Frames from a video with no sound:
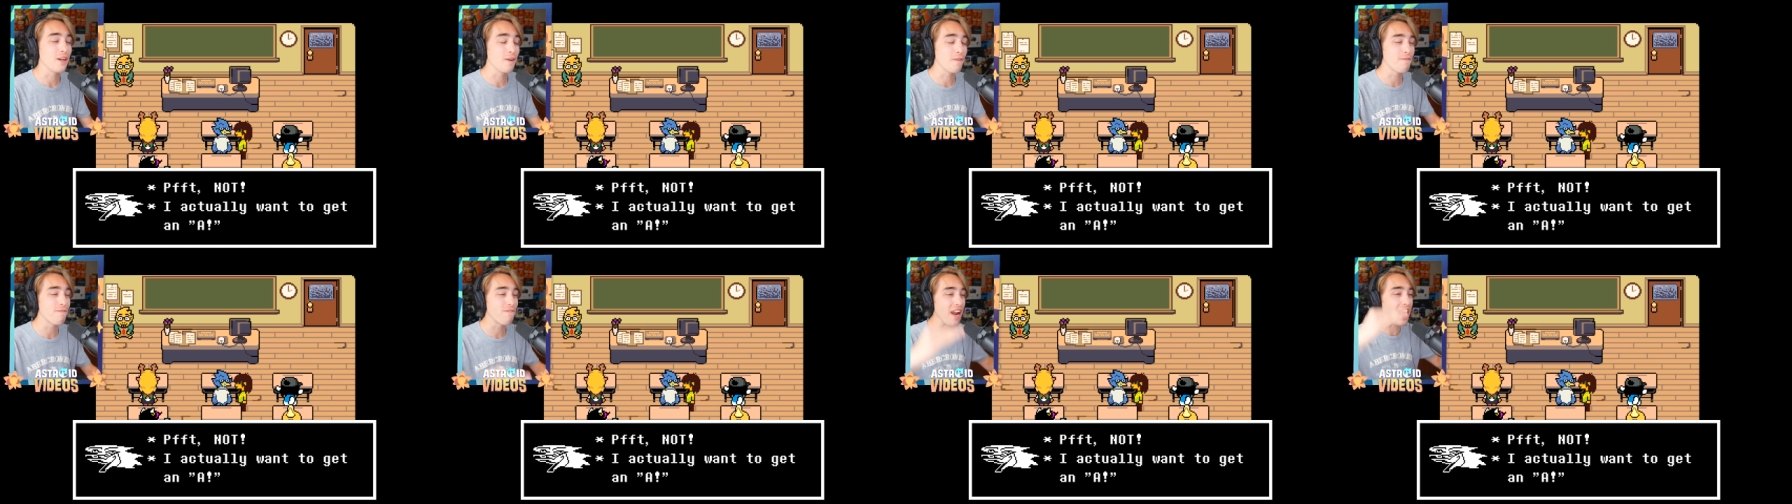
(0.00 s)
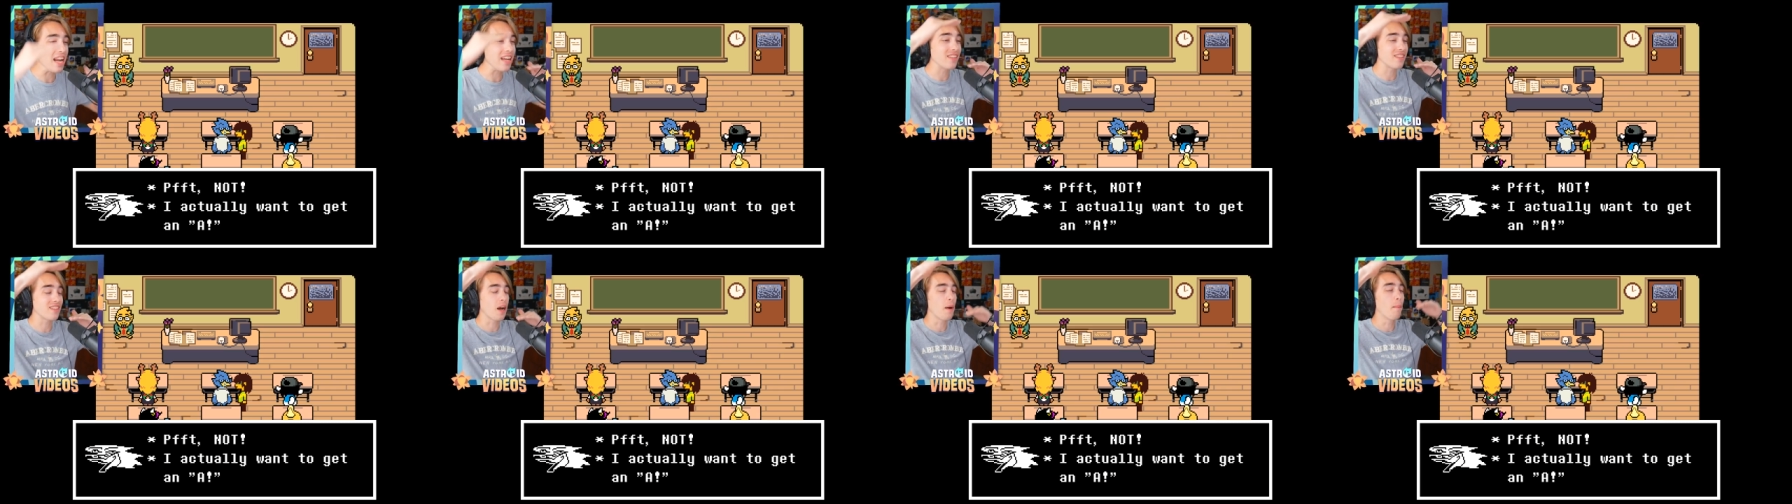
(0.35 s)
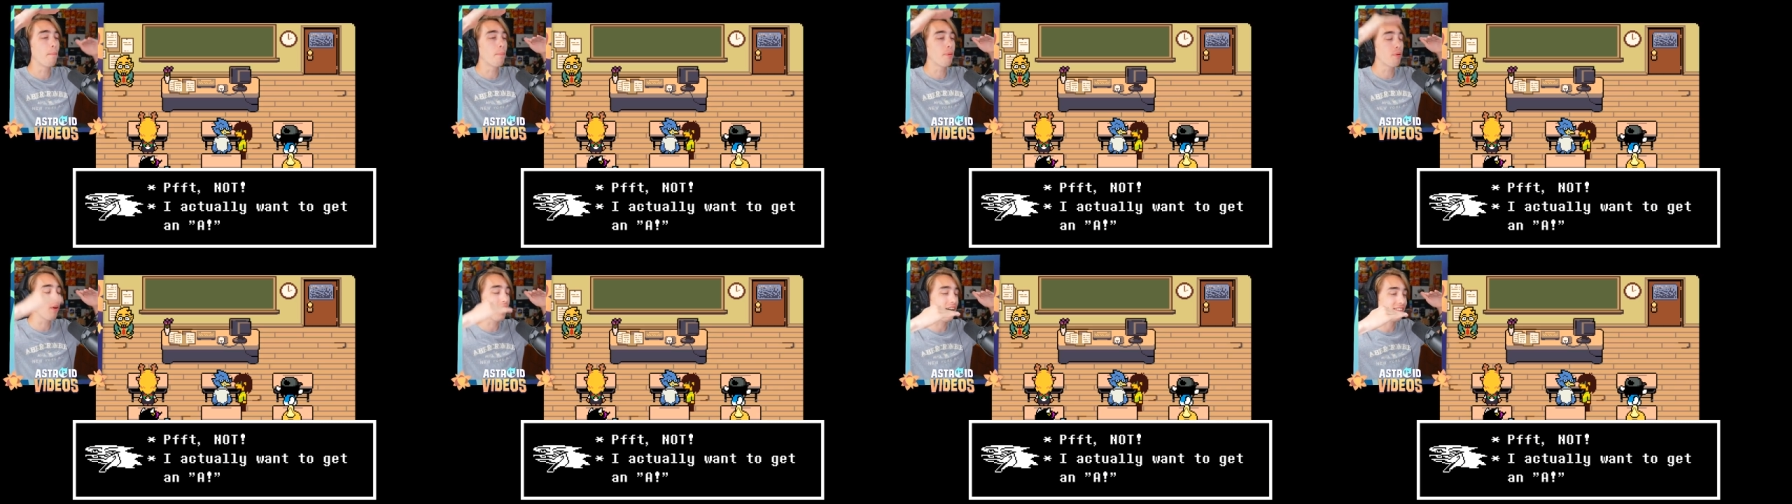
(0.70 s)
your face
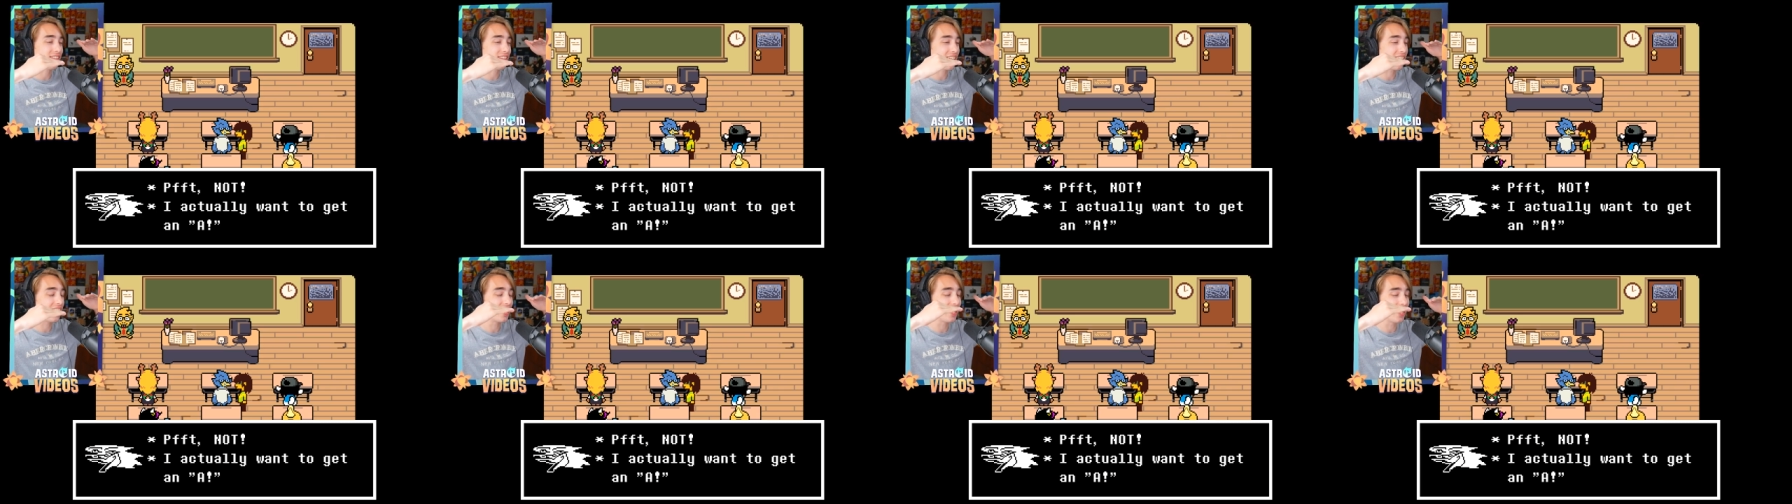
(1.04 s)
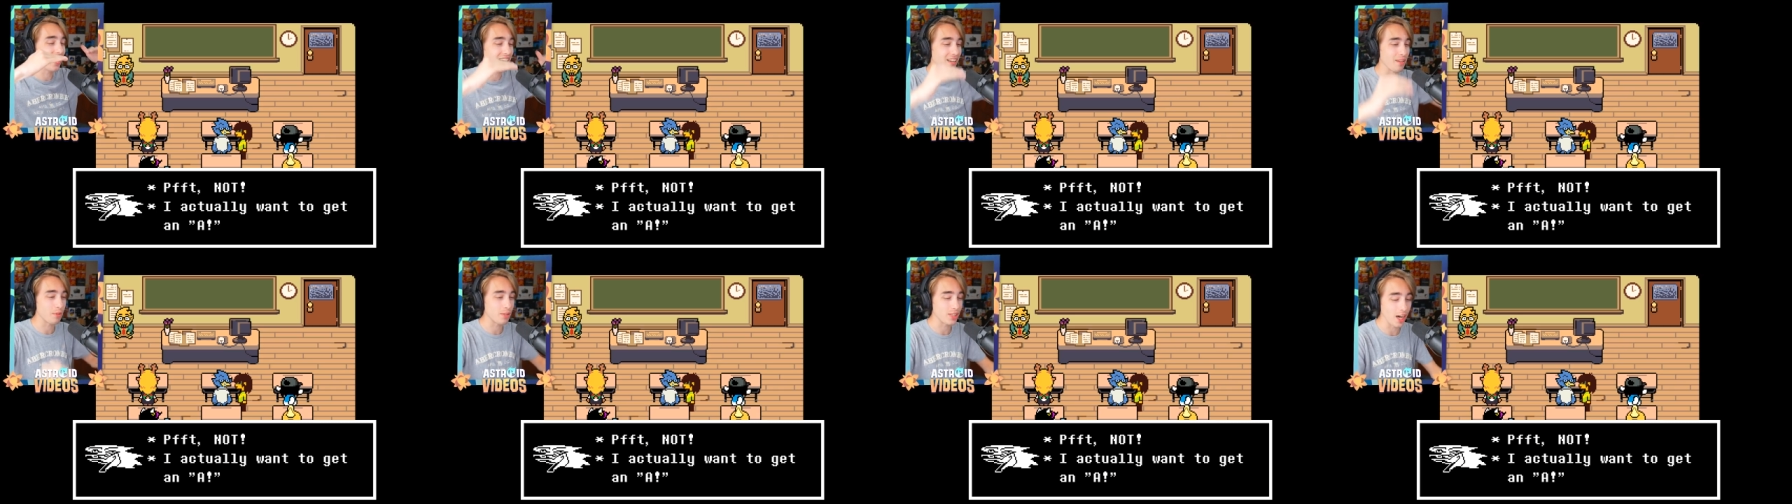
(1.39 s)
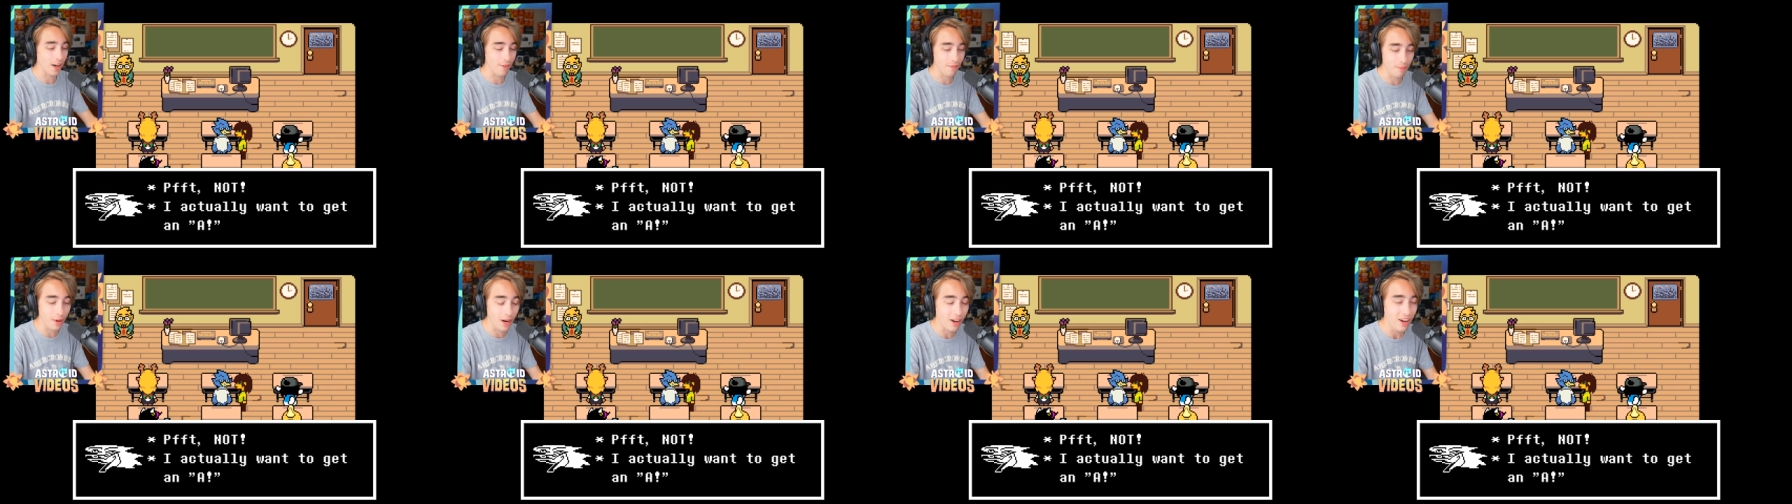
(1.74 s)
compressed in it on
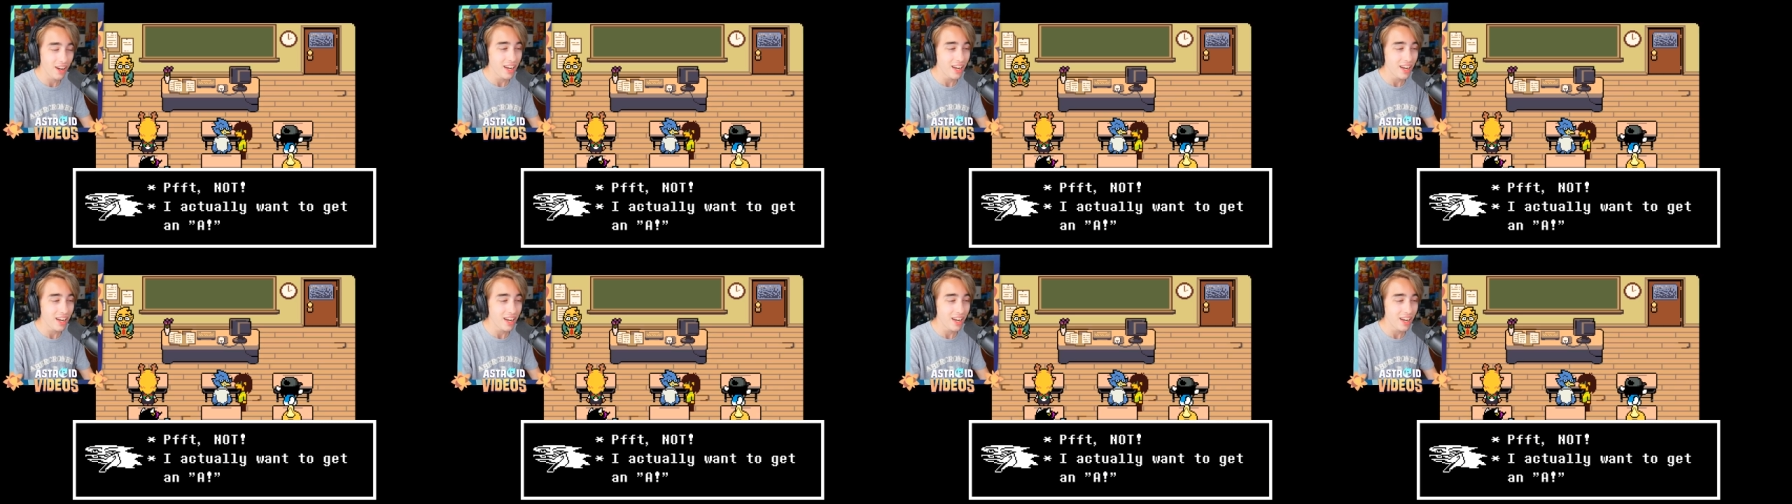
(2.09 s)
himself. Bro,